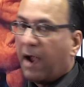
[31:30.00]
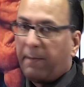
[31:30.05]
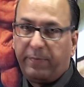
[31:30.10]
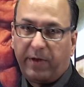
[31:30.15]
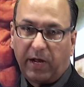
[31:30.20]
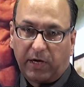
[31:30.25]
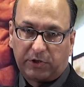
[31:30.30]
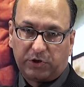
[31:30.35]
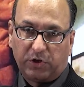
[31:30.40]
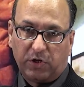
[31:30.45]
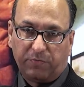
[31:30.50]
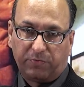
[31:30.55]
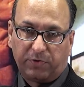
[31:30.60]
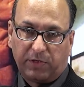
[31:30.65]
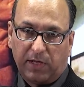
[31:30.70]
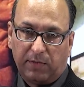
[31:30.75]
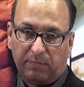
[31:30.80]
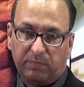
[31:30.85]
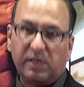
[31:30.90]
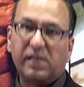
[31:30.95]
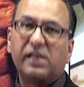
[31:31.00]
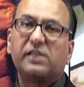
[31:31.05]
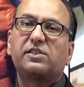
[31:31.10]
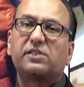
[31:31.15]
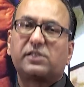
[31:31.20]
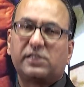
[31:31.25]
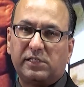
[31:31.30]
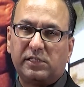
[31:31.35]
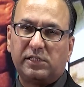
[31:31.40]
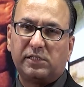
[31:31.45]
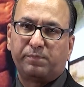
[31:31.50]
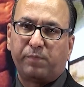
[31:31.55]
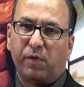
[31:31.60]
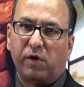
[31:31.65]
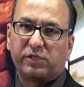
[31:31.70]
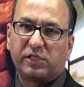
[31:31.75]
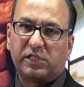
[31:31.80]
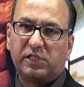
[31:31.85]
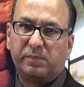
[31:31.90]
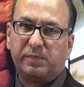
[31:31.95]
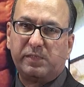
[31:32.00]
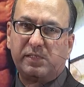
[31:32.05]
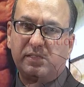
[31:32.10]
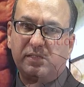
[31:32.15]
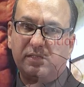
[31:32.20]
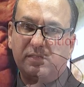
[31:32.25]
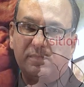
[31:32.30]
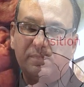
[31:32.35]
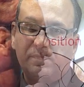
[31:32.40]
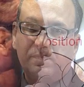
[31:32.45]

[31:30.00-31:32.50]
abduction of thumb is still possible.